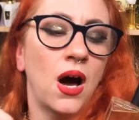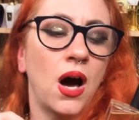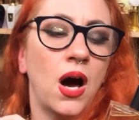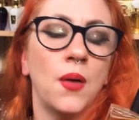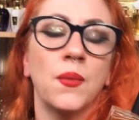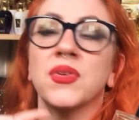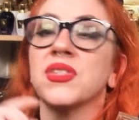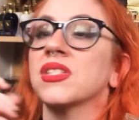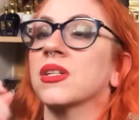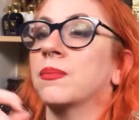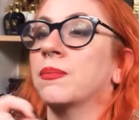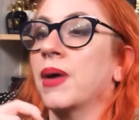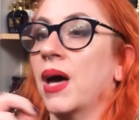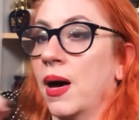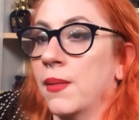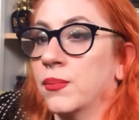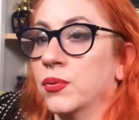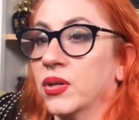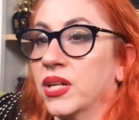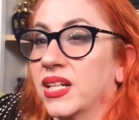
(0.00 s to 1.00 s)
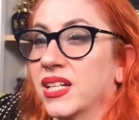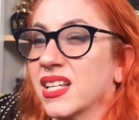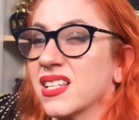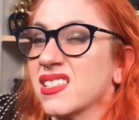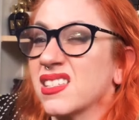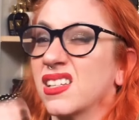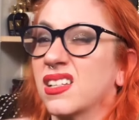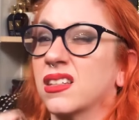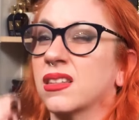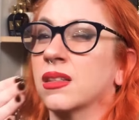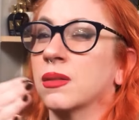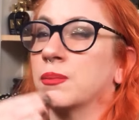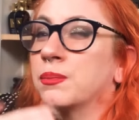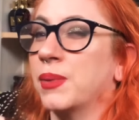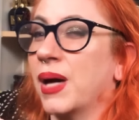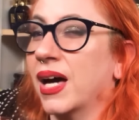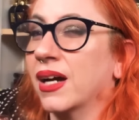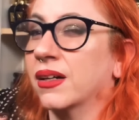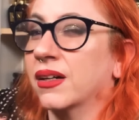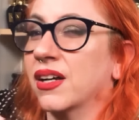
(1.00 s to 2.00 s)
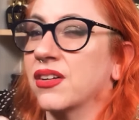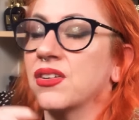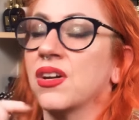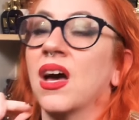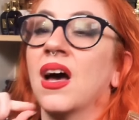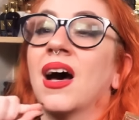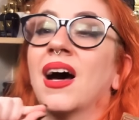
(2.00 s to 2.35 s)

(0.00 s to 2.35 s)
almost a pepperiness in the background,